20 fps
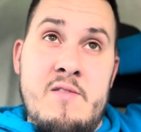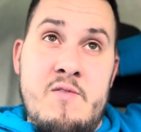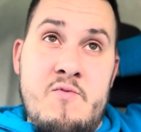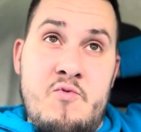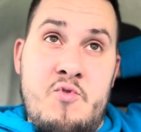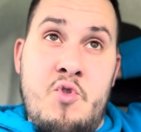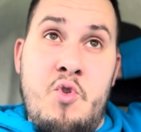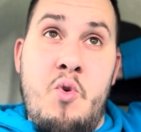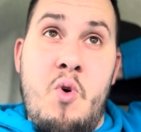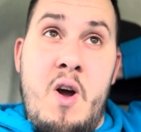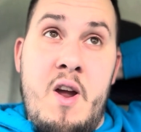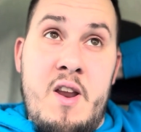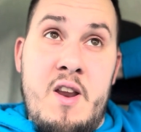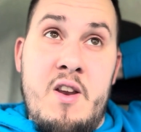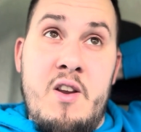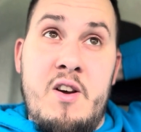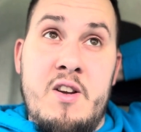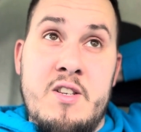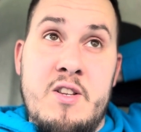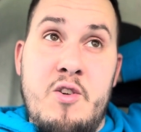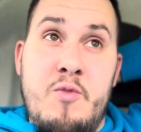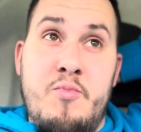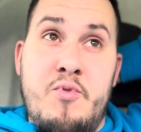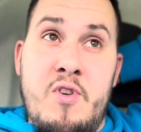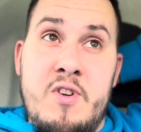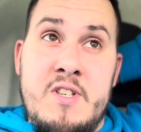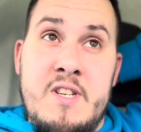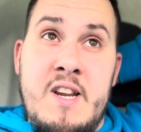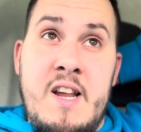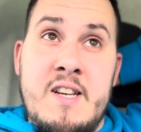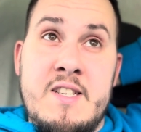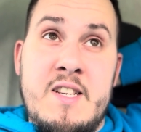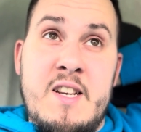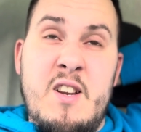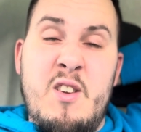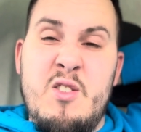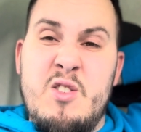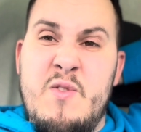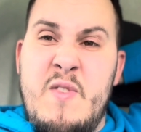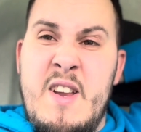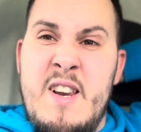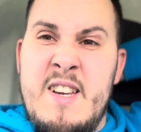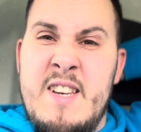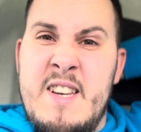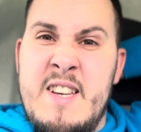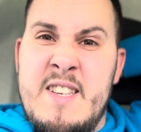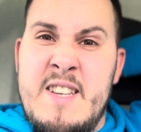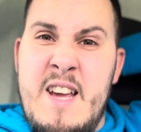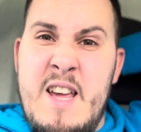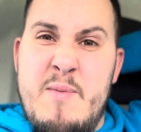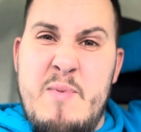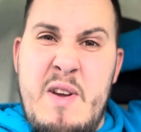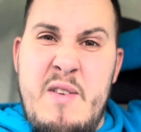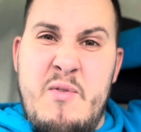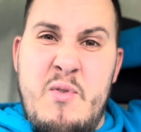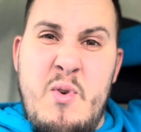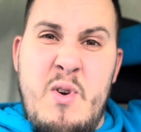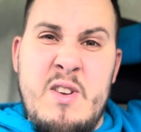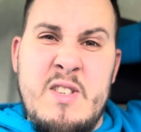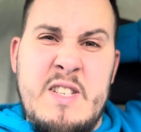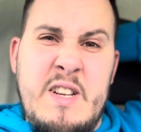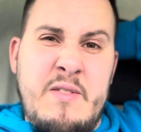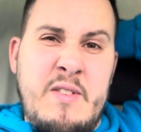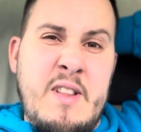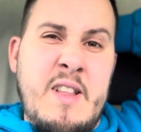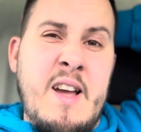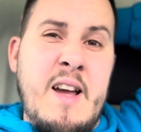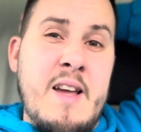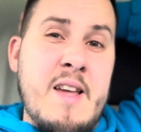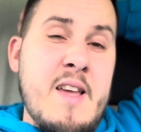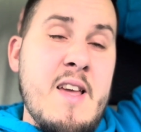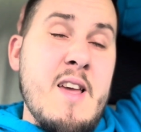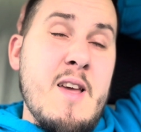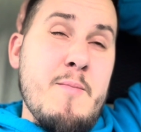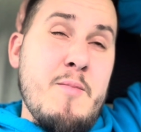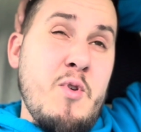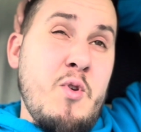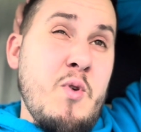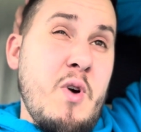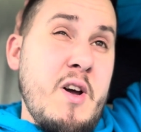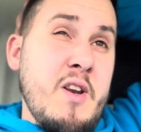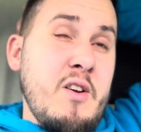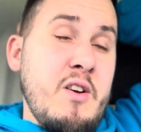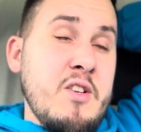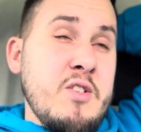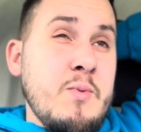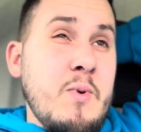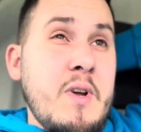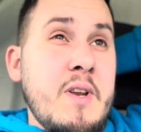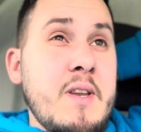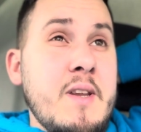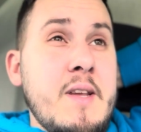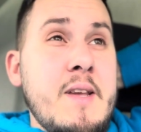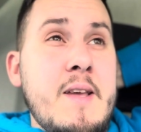quite a nice little project actually. Lots of LED tape everywhere and stuff like that. Be quite a nice one.